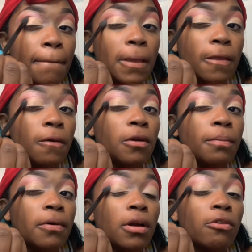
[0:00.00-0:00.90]
That's the
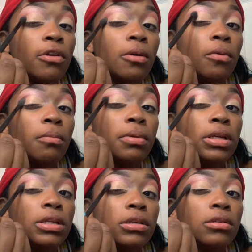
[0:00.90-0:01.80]
only part I really
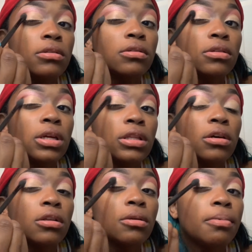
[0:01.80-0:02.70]
want blended,
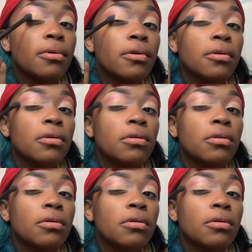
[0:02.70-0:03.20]
not the other part.